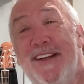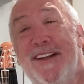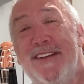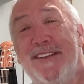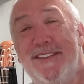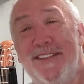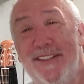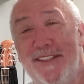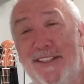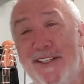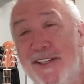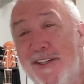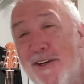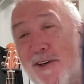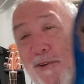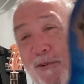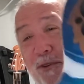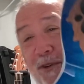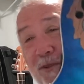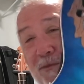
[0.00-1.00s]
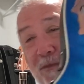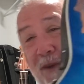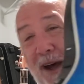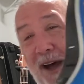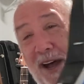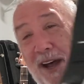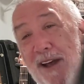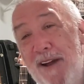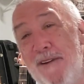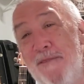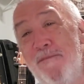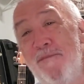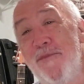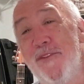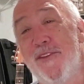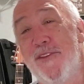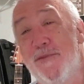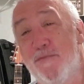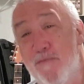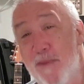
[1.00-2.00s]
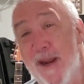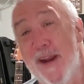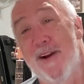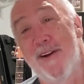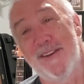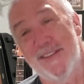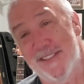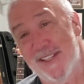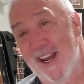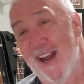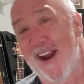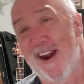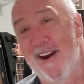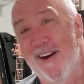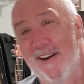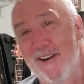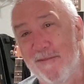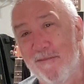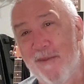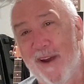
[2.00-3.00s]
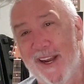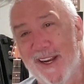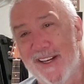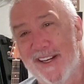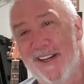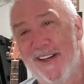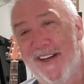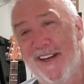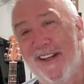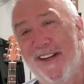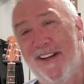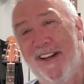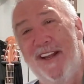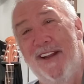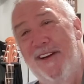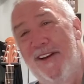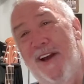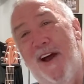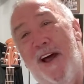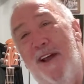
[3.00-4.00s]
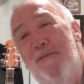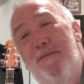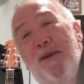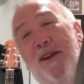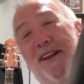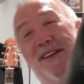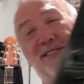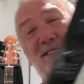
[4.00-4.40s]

to deal with my spare tire in my gut. And God bless